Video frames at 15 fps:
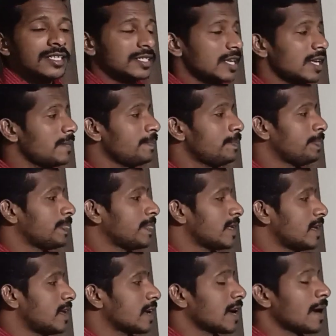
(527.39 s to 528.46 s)
See,
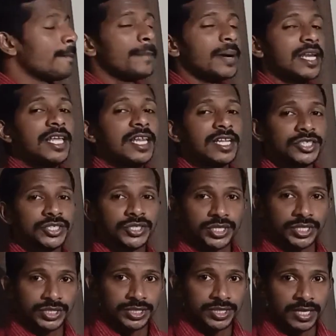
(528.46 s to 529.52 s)
company
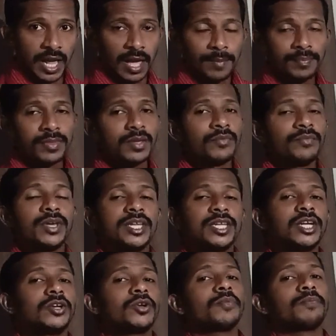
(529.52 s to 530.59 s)
registration time, we
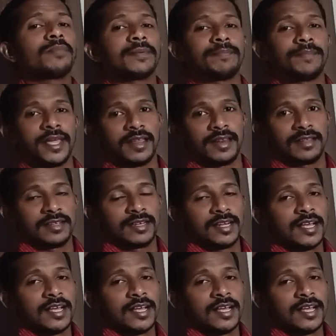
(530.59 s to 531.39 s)
need to prepare.